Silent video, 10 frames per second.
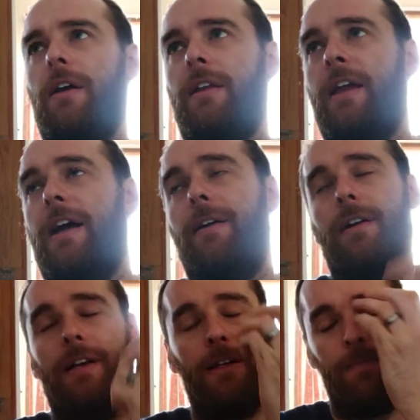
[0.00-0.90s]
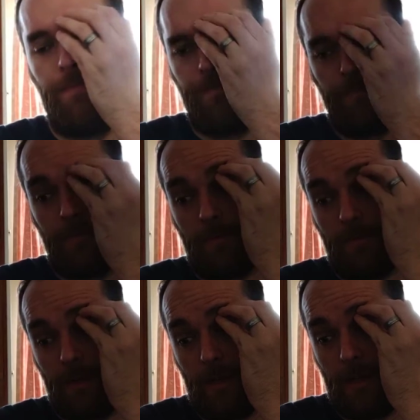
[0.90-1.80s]
Yeah,
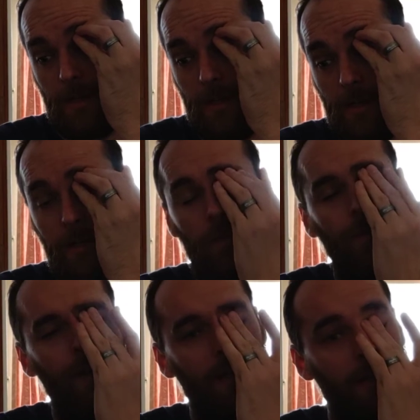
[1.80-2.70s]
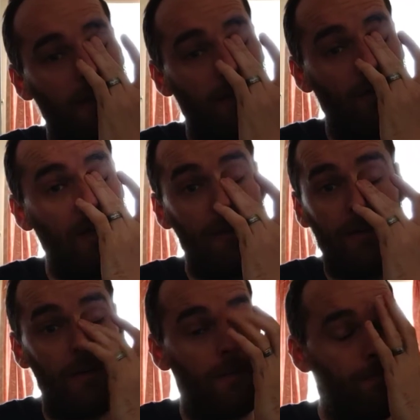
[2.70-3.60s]
I don't think it's that creamy
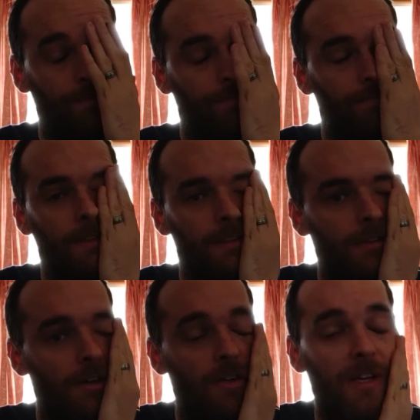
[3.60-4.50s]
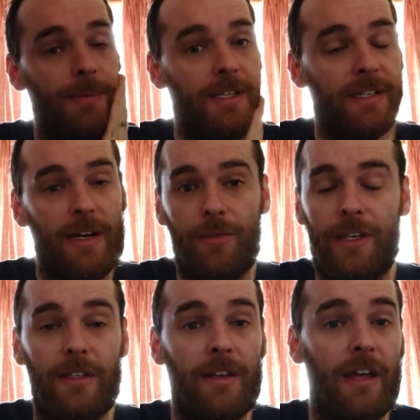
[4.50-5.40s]
though. It's not a creamy stout,
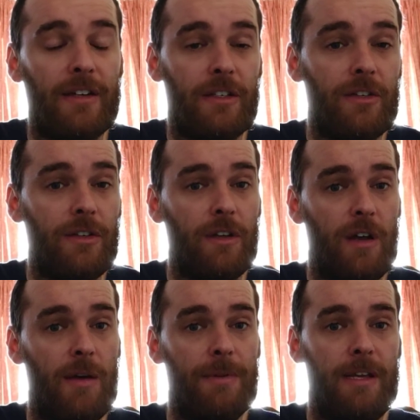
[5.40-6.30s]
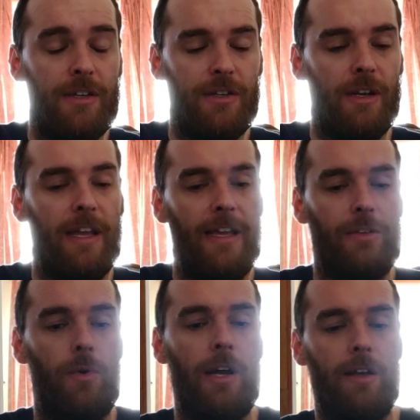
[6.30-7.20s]
this, and that's because of the carbonation in it. It's
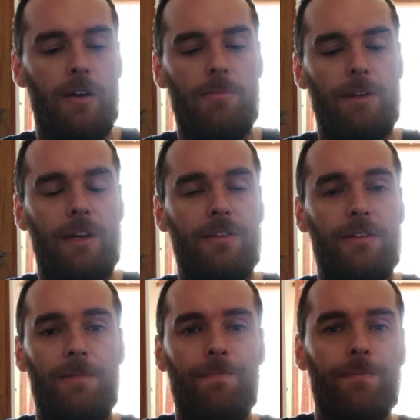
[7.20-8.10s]
quite carbonated.